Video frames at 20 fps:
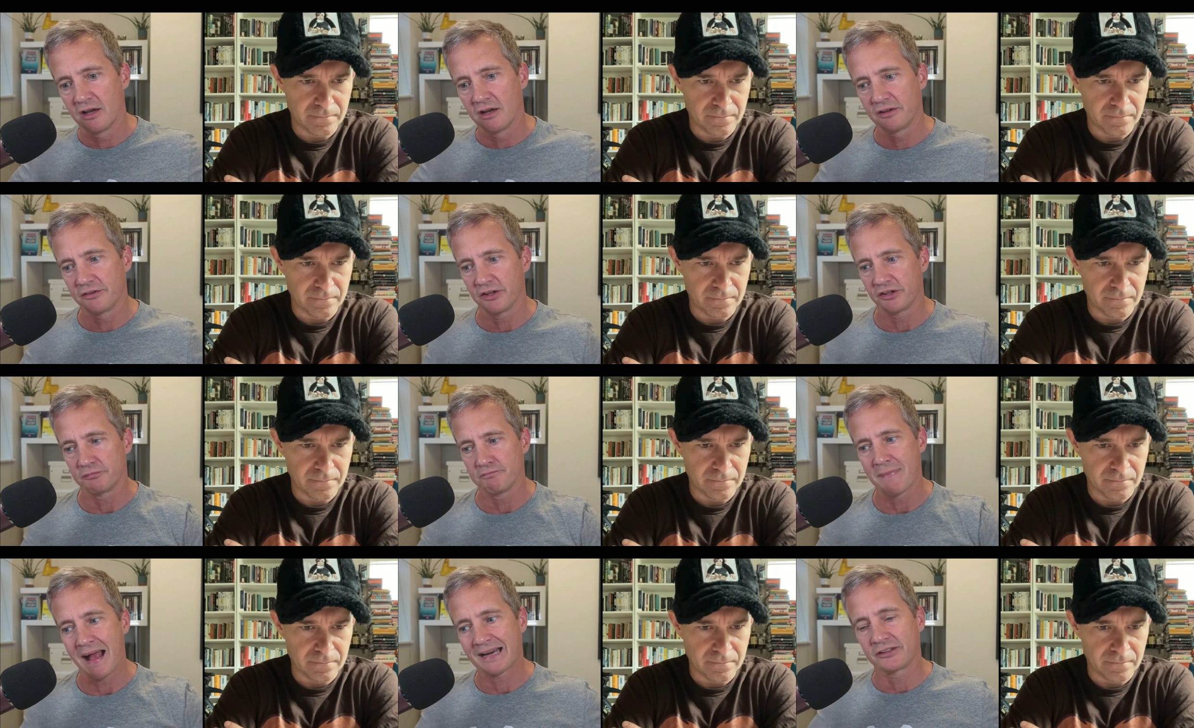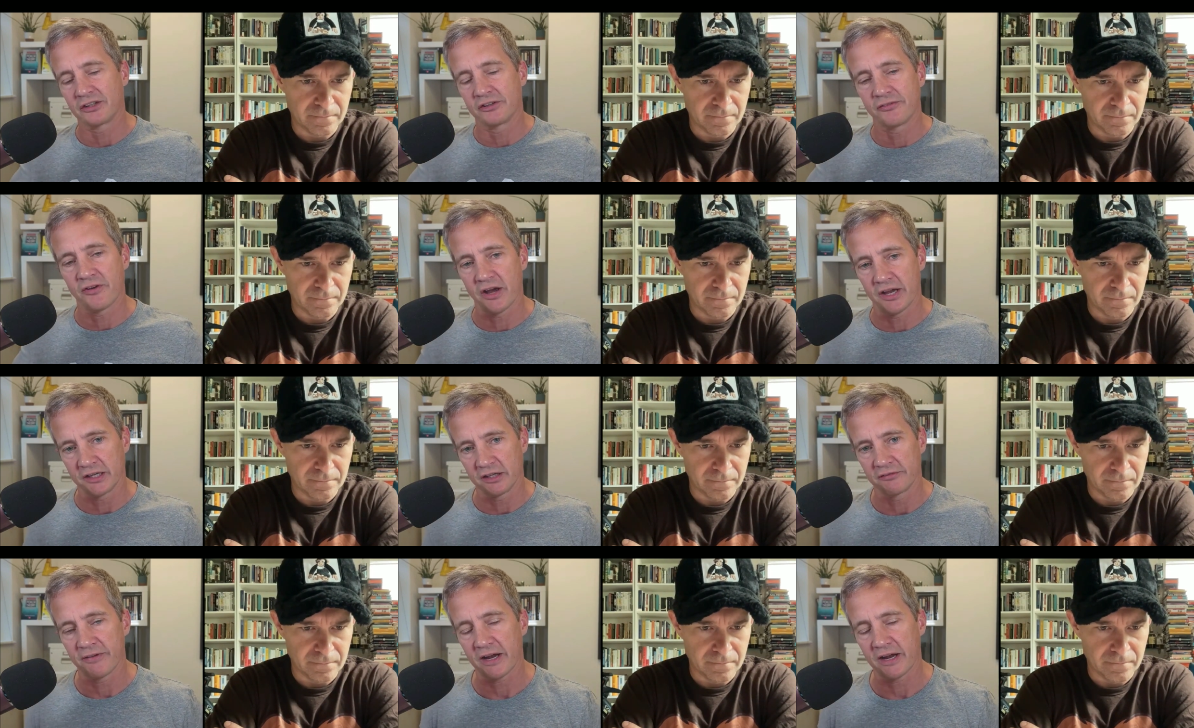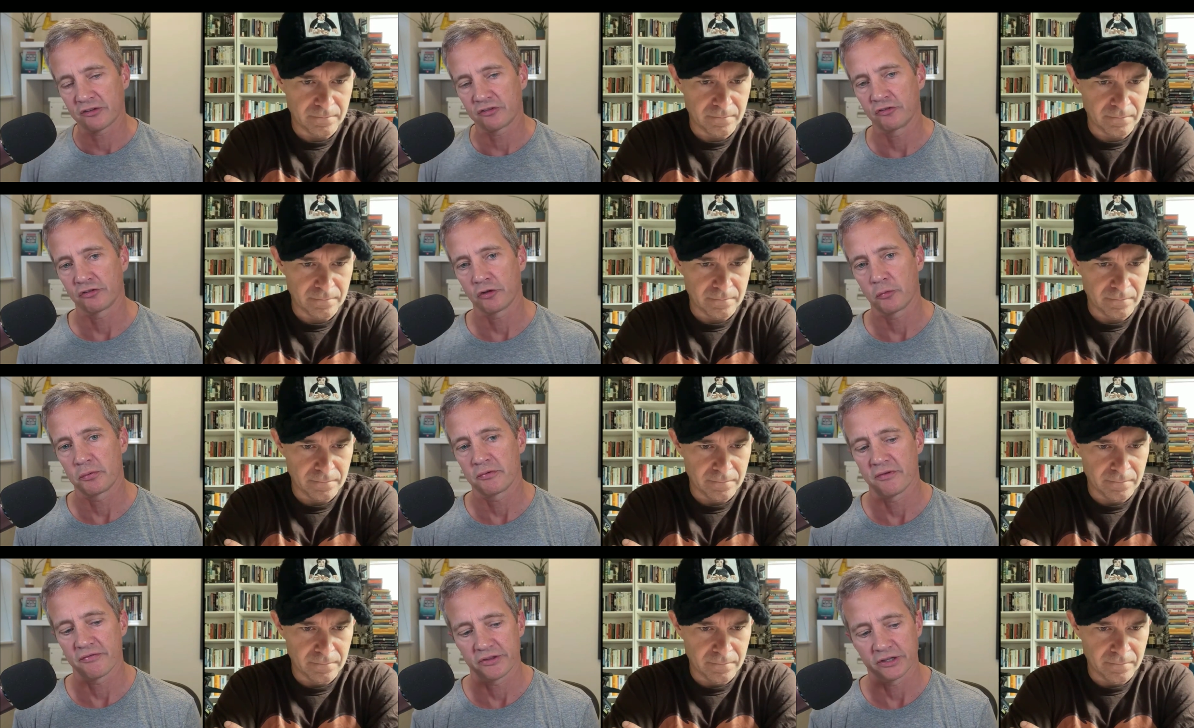Speaker 1: this magnifying effect on top
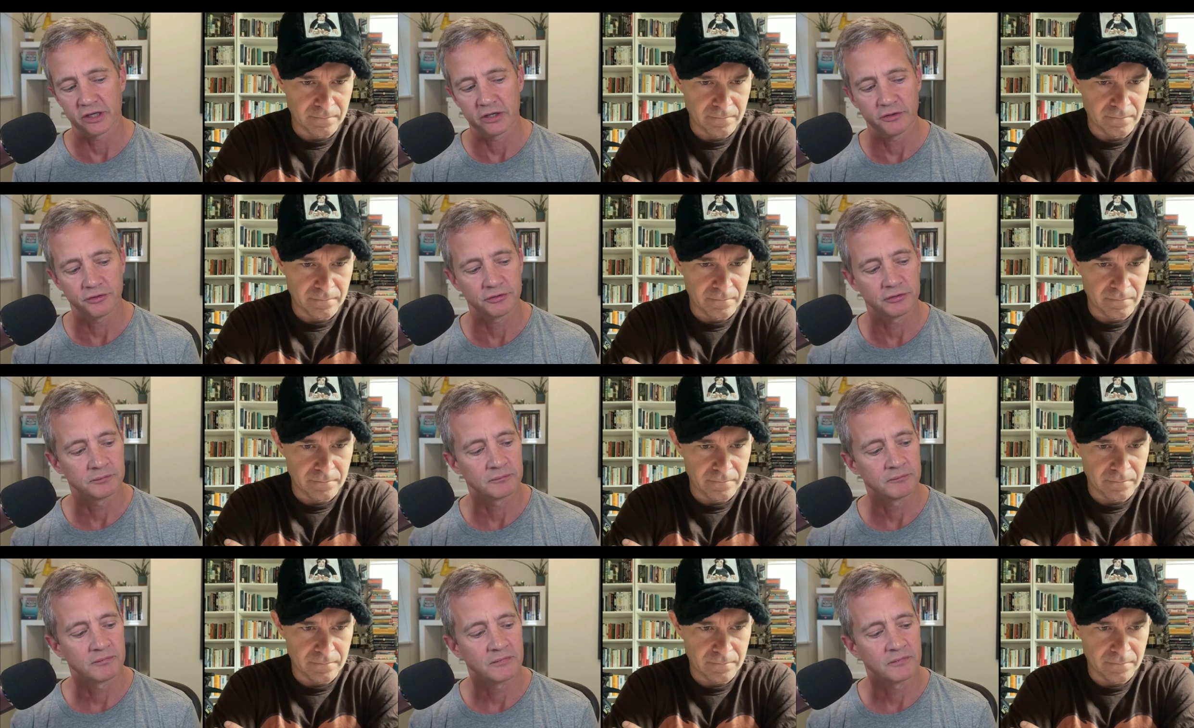of everything else.